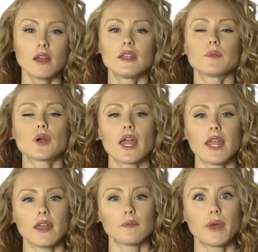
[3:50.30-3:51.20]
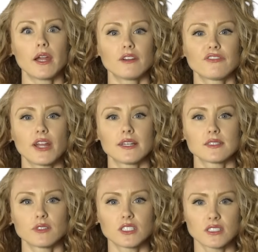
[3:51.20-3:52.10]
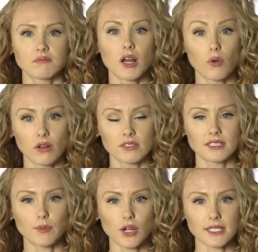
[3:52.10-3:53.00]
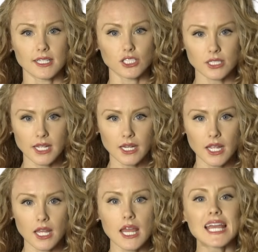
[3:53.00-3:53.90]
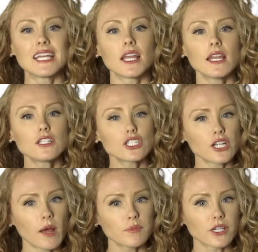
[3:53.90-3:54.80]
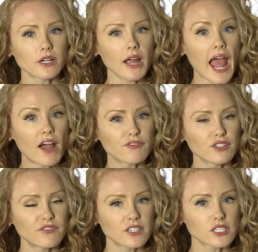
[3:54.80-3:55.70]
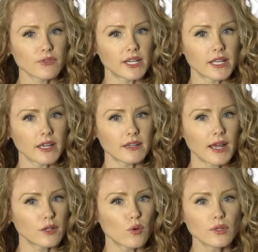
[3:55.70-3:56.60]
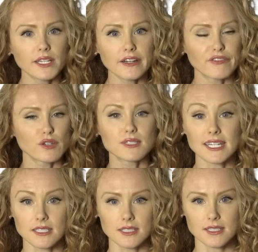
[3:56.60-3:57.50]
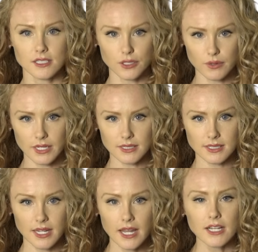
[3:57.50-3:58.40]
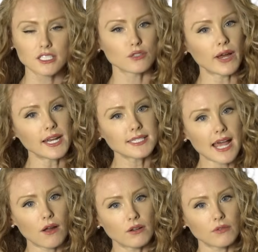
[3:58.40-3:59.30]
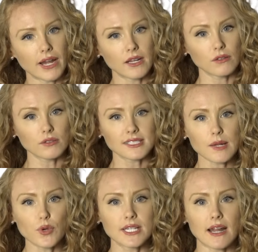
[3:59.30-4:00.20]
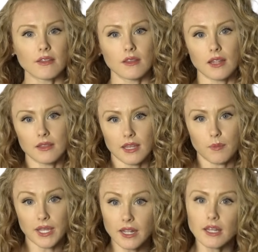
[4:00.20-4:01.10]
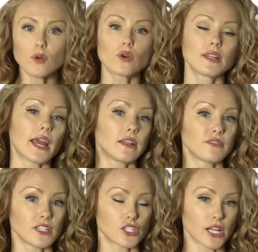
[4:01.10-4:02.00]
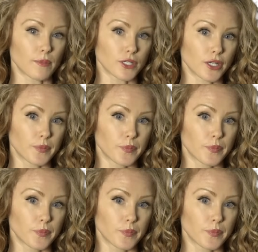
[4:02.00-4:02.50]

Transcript: Number 8, paraphrase, which is a summarization technique, each chapter after you finish reading it. Now you only need a few sentences to do this. So write it down, write your little summary down at the beginning or the end of each chapter.